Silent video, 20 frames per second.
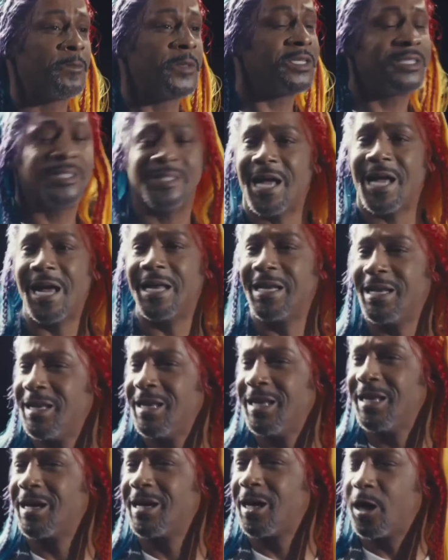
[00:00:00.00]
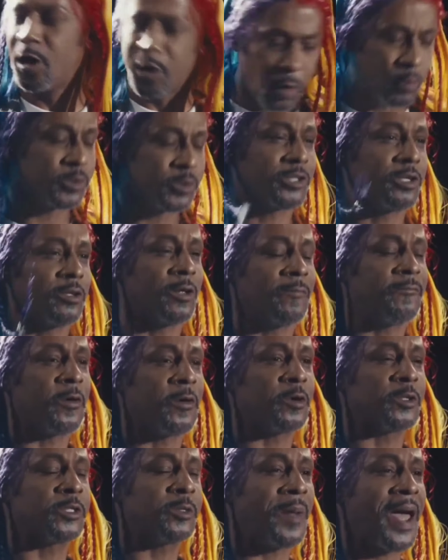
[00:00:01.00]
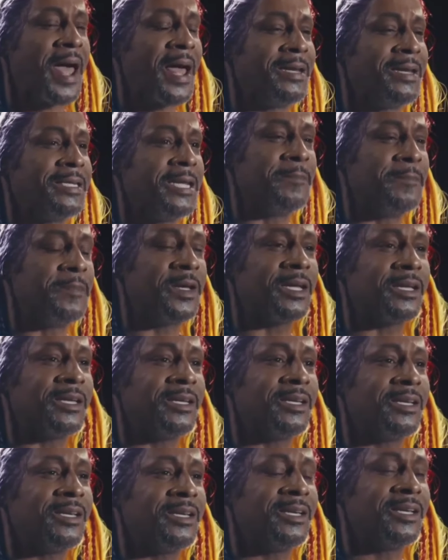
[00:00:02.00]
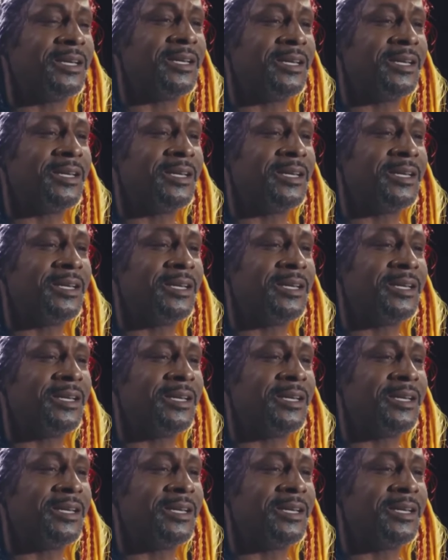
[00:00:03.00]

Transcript: This is not close to the first pandemic.